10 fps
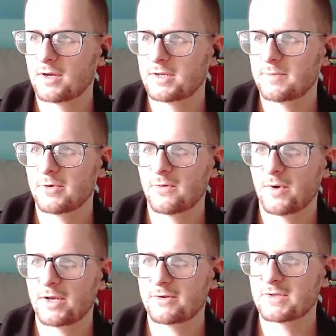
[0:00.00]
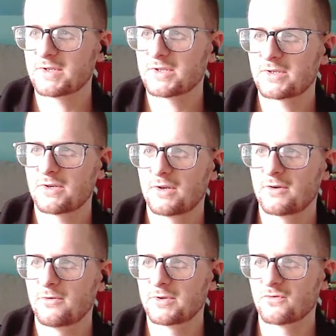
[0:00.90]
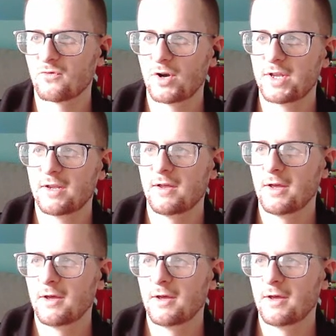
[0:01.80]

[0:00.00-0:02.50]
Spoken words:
Deputy White House assistant, who is running